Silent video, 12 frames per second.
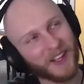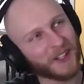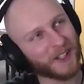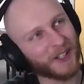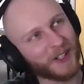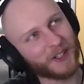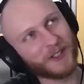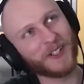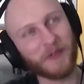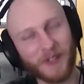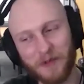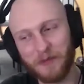you know,
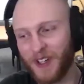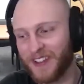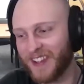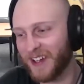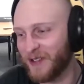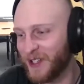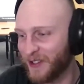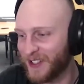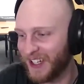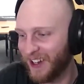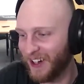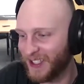when you put it that way, trust
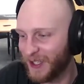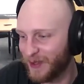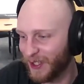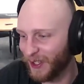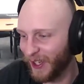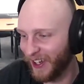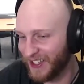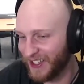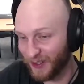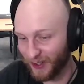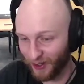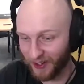accounting seems a lot
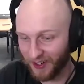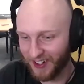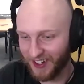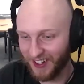easier.